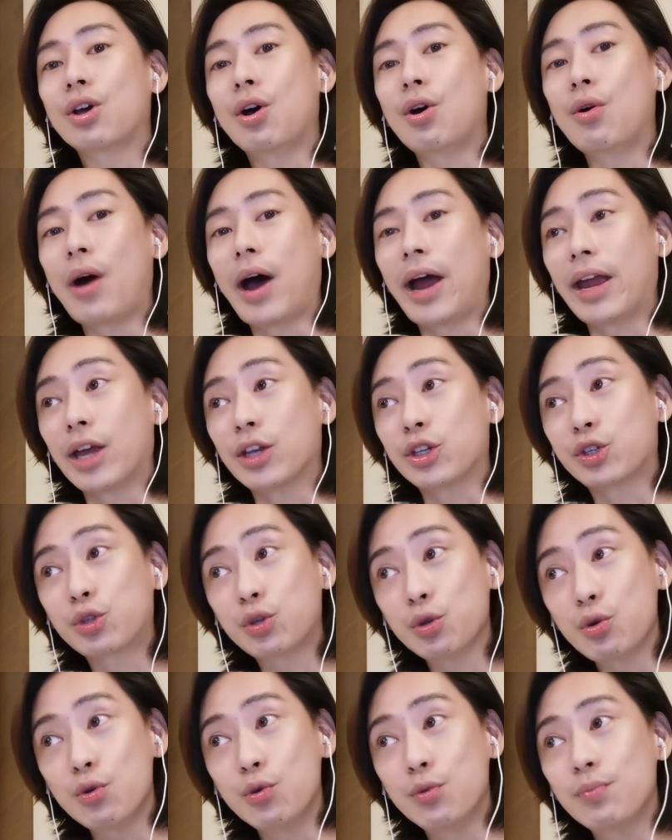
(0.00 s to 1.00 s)
So I
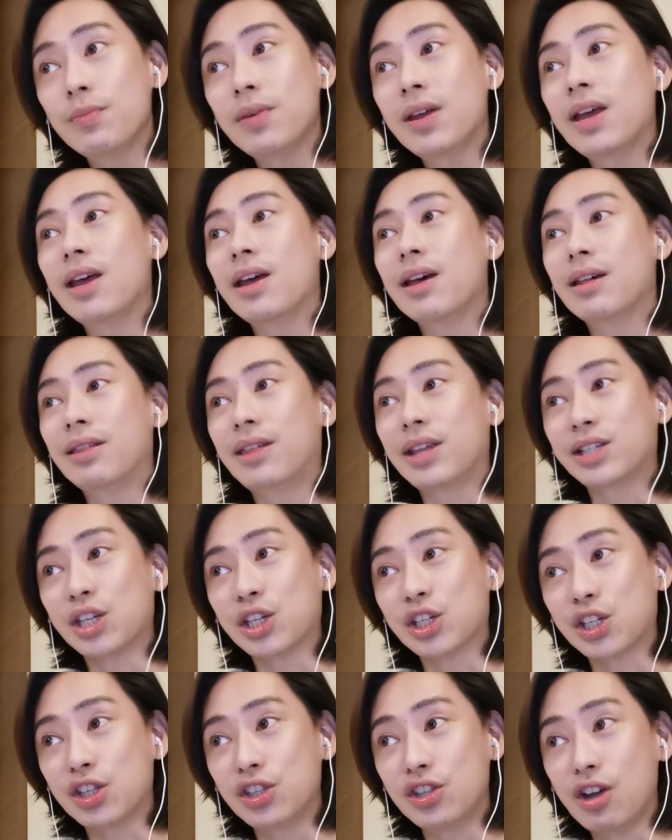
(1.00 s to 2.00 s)
assume
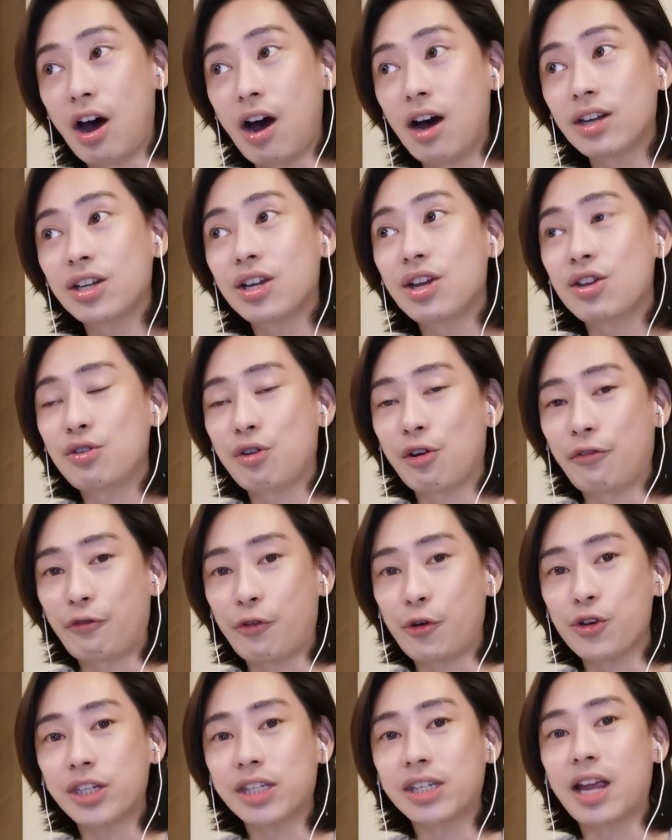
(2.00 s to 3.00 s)
this is not your
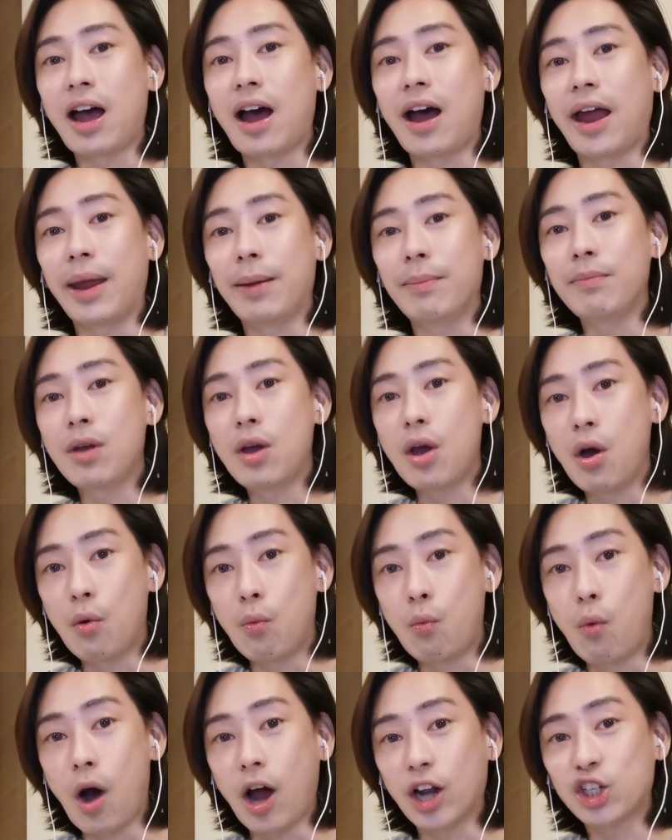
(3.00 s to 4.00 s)
first time
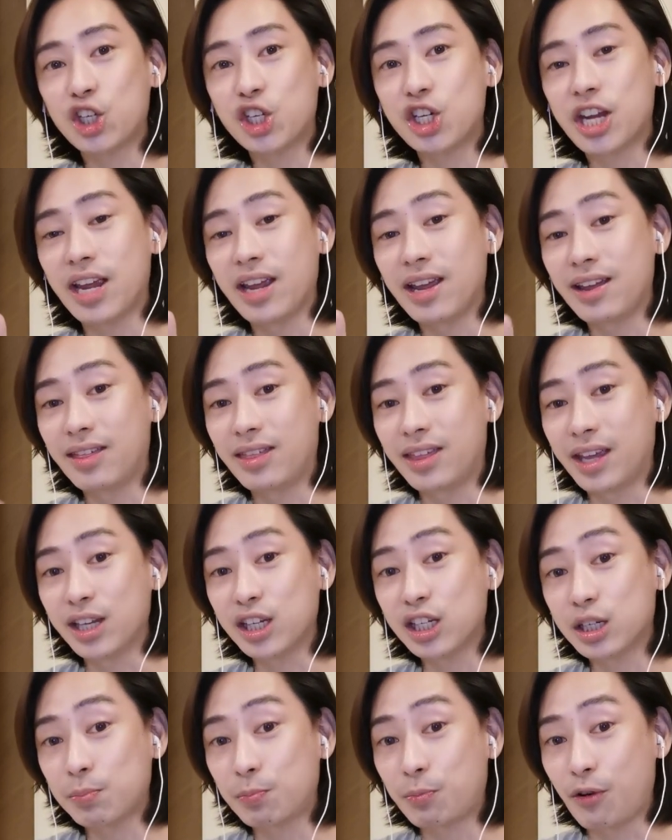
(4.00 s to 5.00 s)
watching
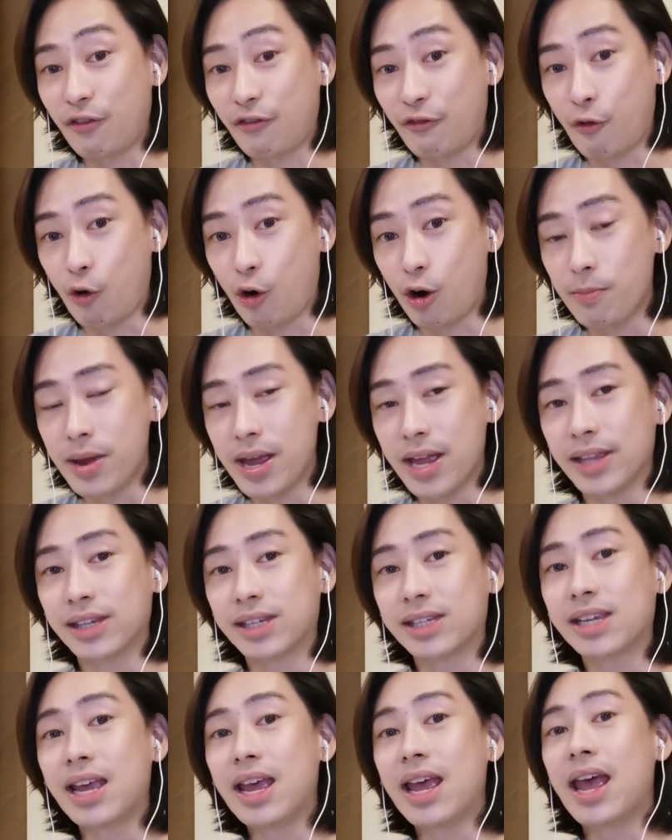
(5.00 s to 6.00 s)
this
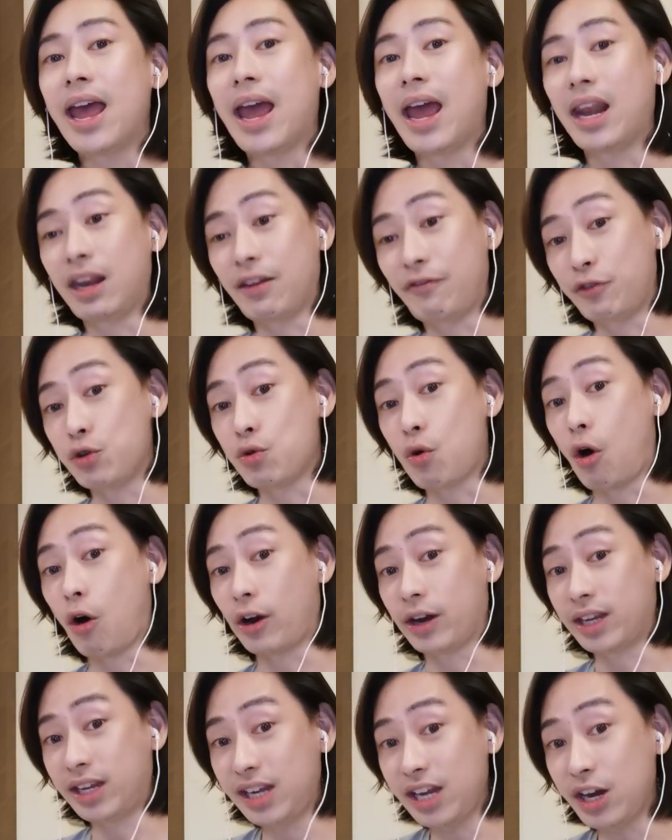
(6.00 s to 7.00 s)
performance. And if you
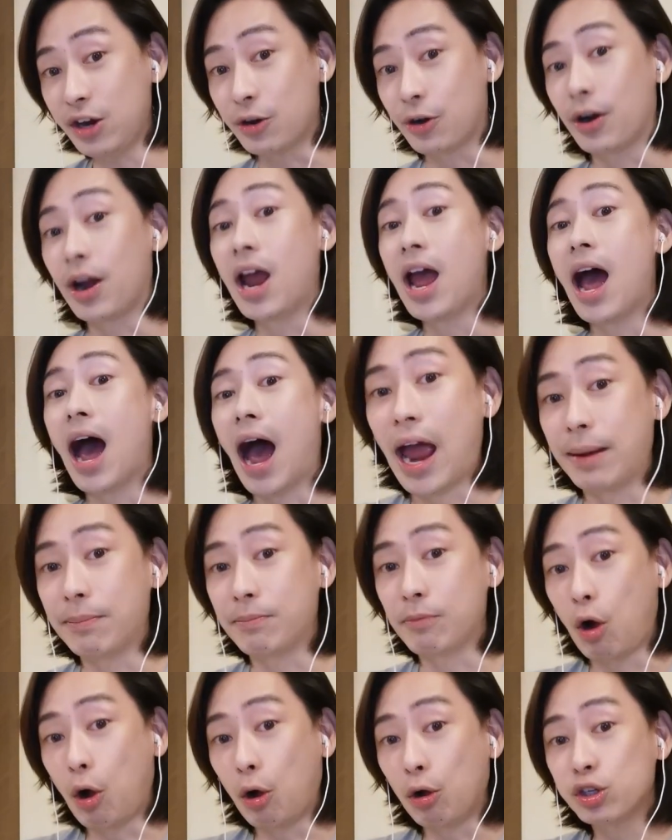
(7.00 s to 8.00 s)
are here, I
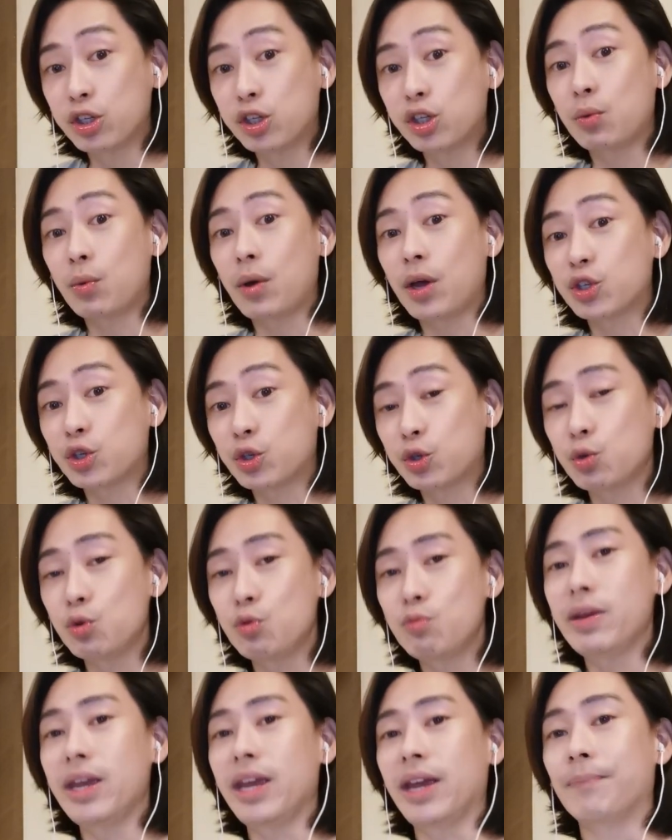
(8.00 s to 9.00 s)
am also
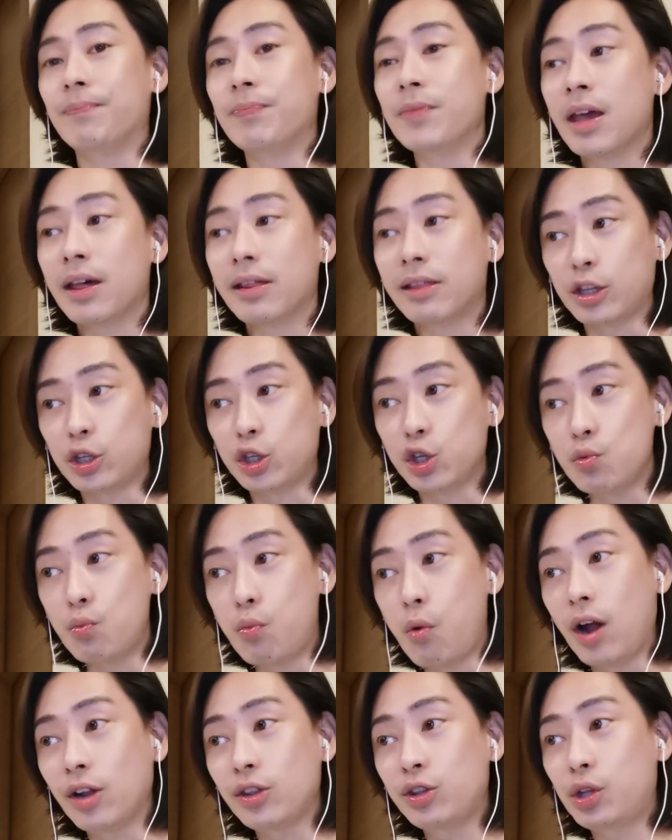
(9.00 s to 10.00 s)
assuming that
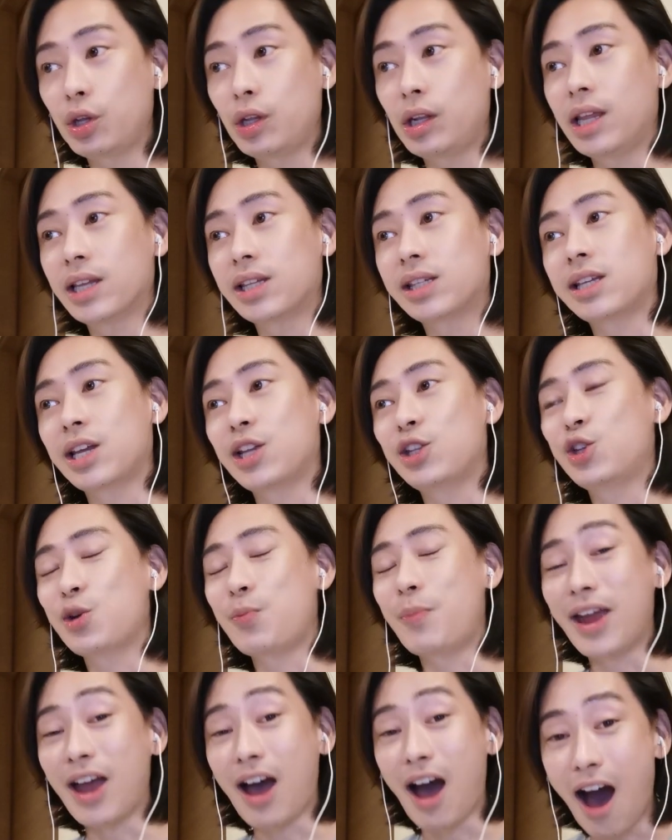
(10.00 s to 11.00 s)
you want to listen
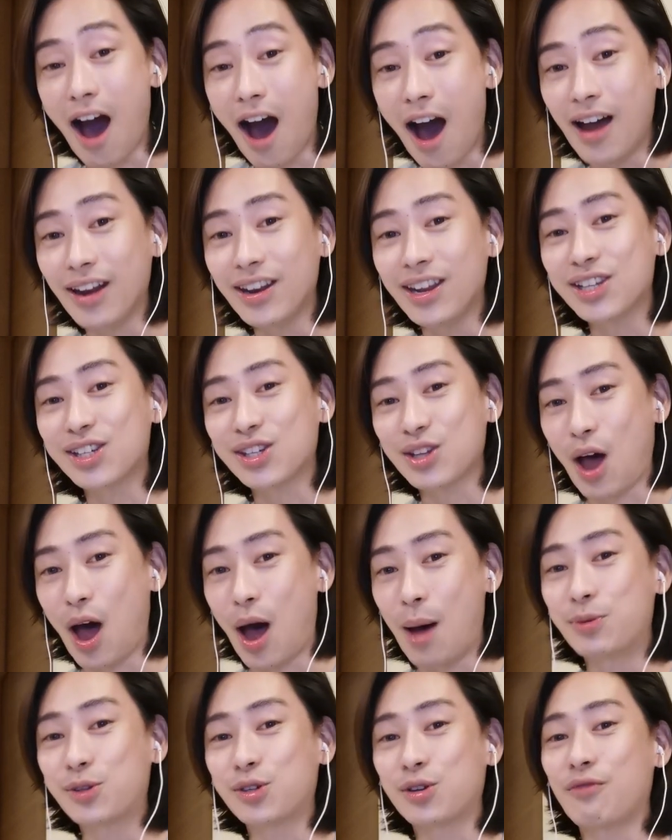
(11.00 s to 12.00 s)
to my honest
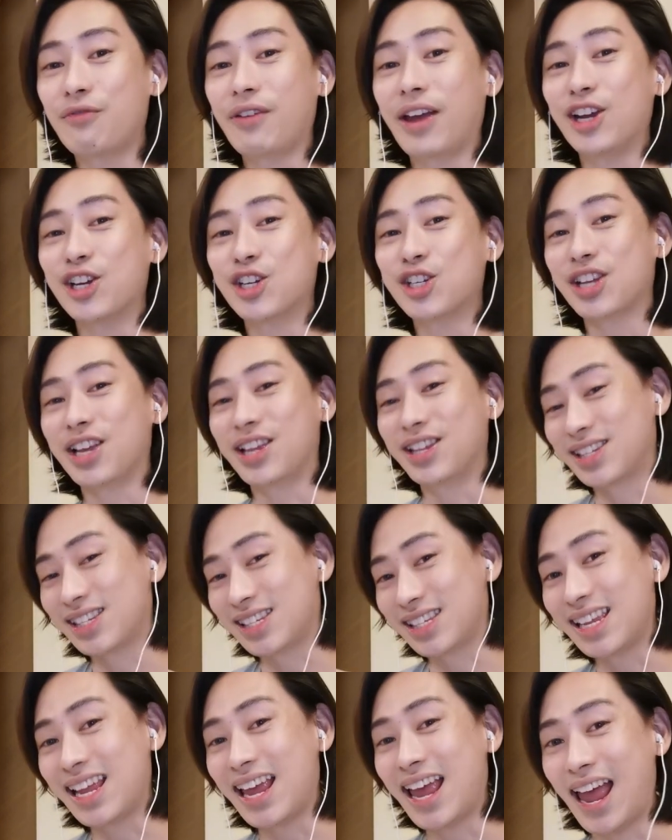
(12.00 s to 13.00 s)

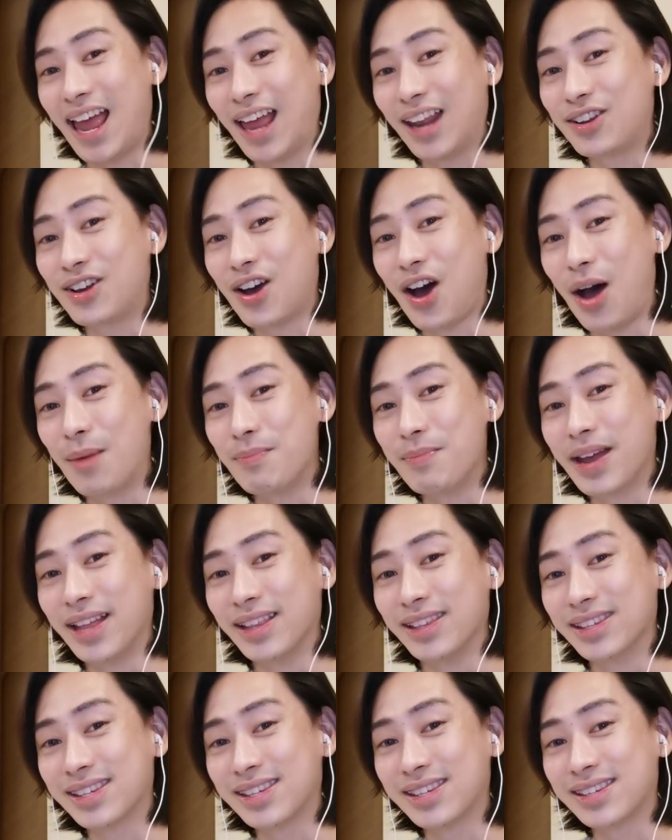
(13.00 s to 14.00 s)
observations and
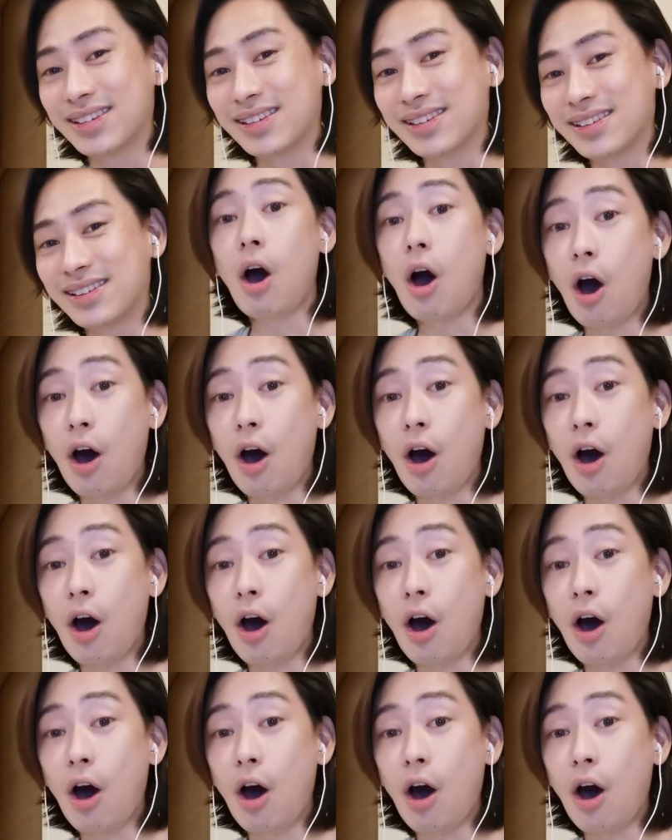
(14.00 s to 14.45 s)
comments.